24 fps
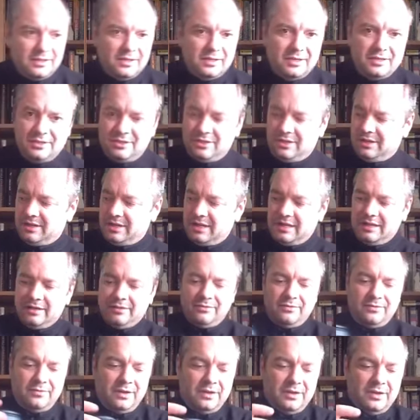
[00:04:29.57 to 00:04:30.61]
there's a
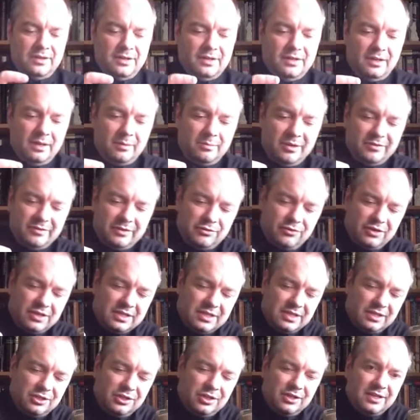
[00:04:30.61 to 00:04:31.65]
bit of a
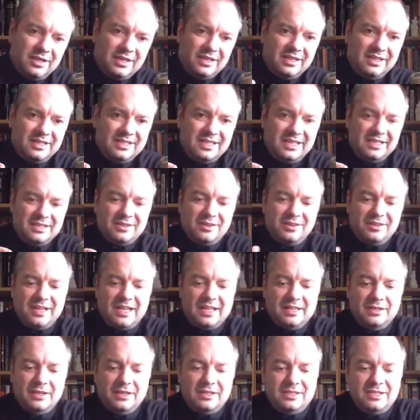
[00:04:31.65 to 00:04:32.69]
transition. You see it's got
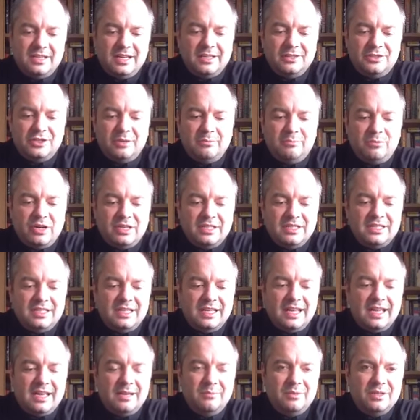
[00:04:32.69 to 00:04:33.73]
it's Nalgene branded
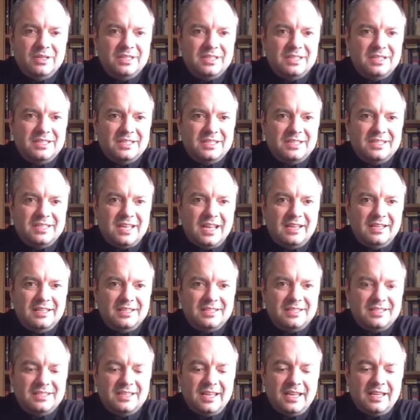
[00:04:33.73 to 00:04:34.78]
again, but this is a stainless
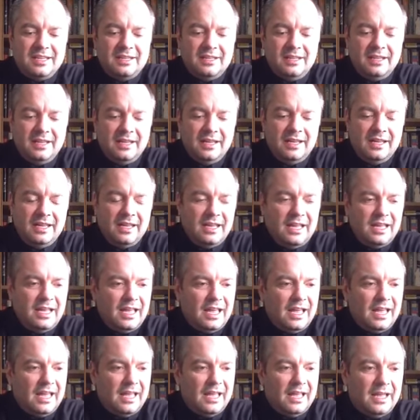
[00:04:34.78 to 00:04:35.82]
steel
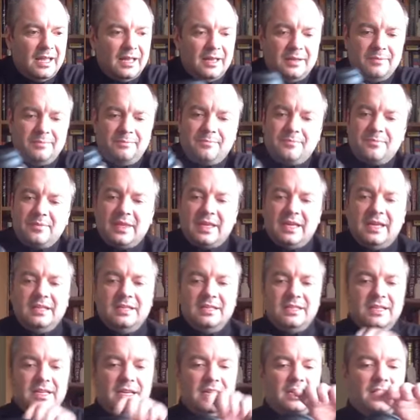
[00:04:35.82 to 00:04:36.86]

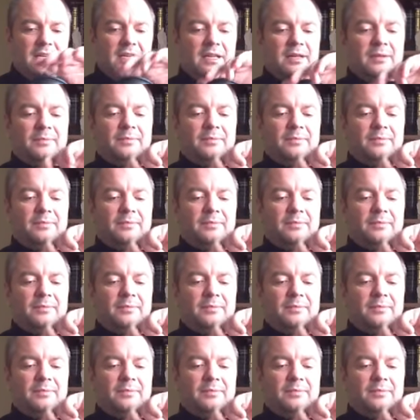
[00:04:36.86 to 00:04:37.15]
canteen.